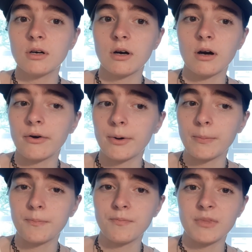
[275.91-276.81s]

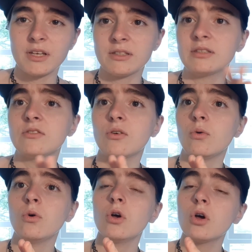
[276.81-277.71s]
You need
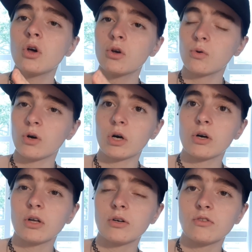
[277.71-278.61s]
to grow
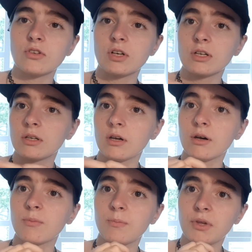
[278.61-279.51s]
closer and
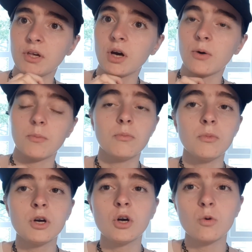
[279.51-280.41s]
like
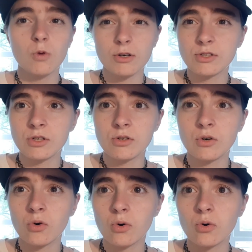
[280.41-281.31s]
become one new
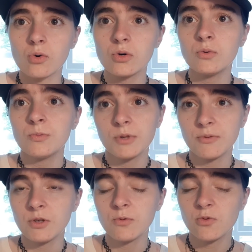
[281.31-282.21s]
whole
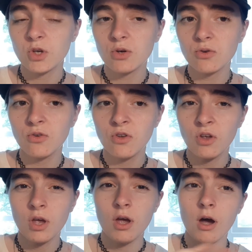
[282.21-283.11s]
if you fuse.
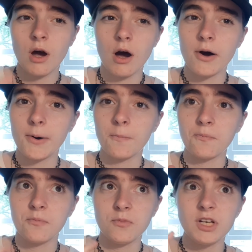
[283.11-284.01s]

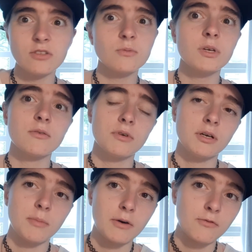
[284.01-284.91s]
We also made a video
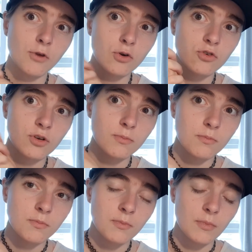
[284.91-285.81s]
about
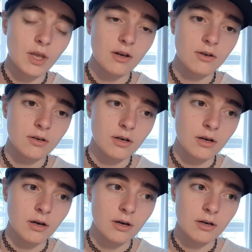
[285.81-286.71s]
fusion,
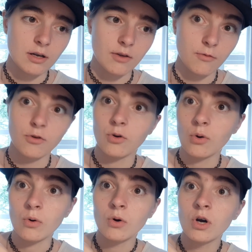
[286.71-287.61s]
if
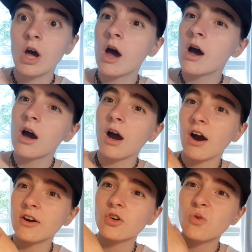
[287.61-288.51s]
you
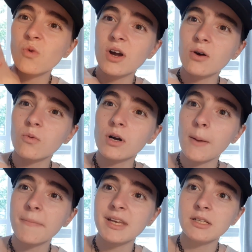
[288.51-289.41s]
aren't aware what I
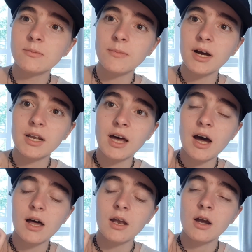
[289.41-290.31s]
mean by
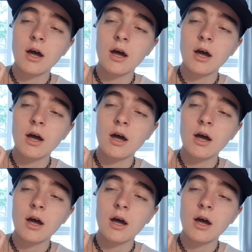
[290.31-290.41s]
that.